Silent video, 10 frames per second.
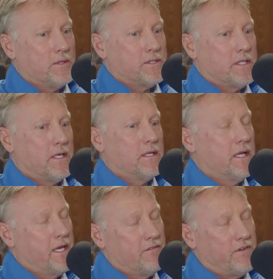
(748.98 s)
I was at a
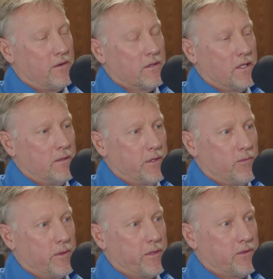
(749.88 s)
Landfall Club
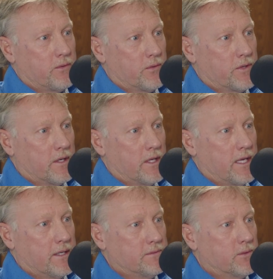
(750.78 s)
in Wilmington, North
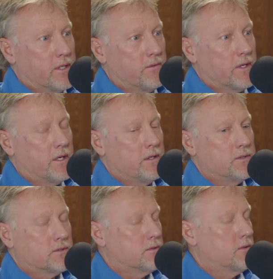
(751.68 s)
Carolina, right on the
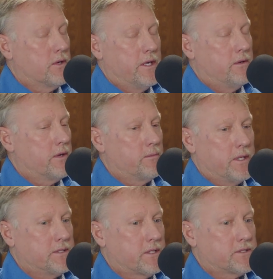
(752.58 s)
coast. Great
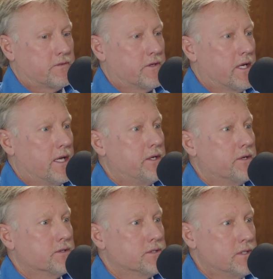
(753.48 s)
place. I was there for 9
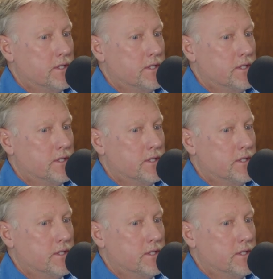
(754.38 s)
years.